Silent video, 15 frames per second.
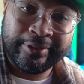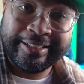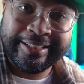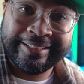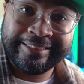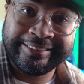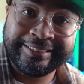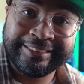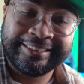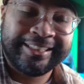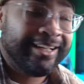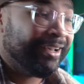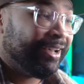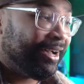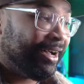of years,
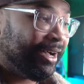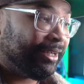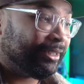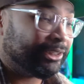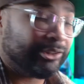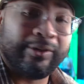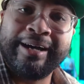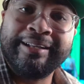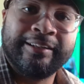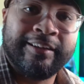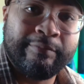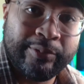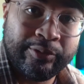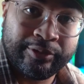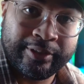so I
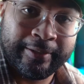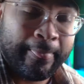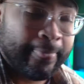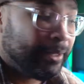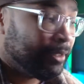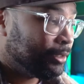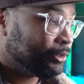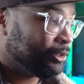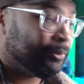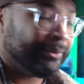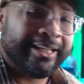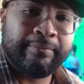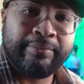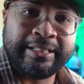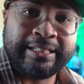love music. So with
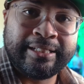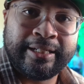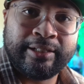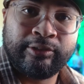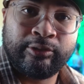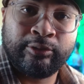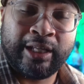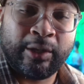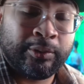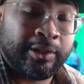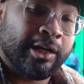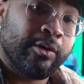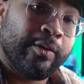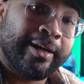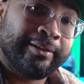that being said too, like when I
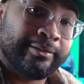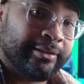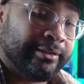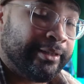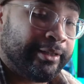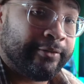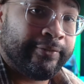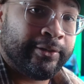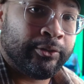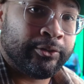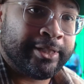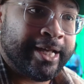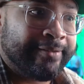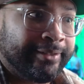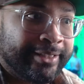go out there to take photos,
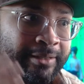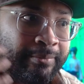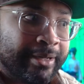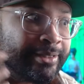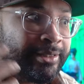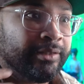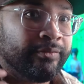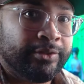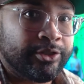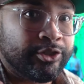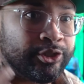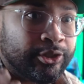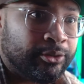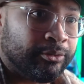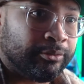I have to get myself in a
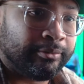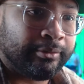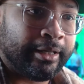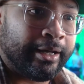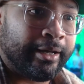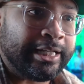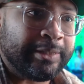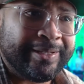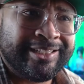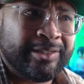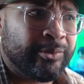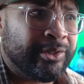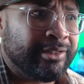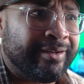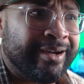zone, especially
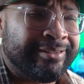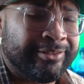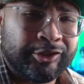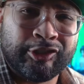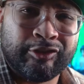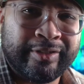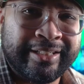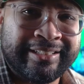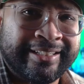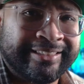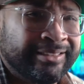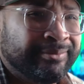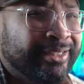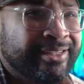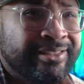when you're out in the streets. Like
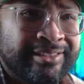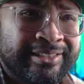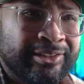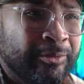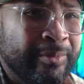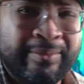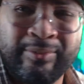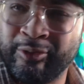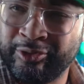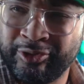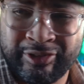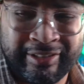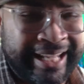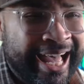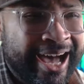sometimes, people are
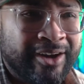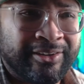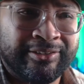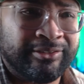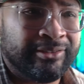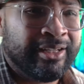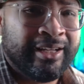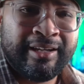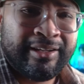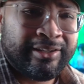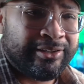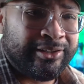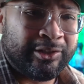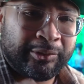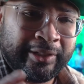just loud and
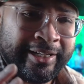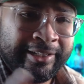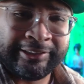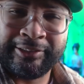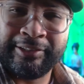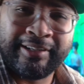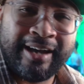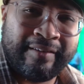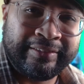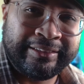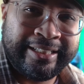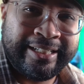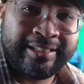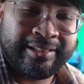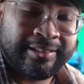you don't want to hear certain
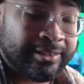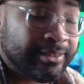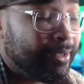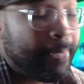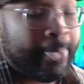conversations.